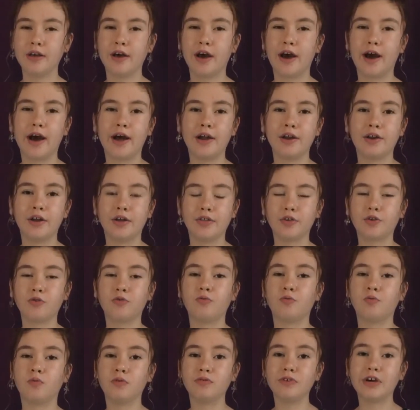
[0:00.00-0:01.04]
another
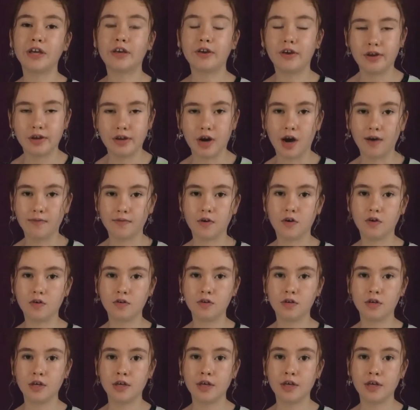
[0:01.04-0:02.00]
really good novel,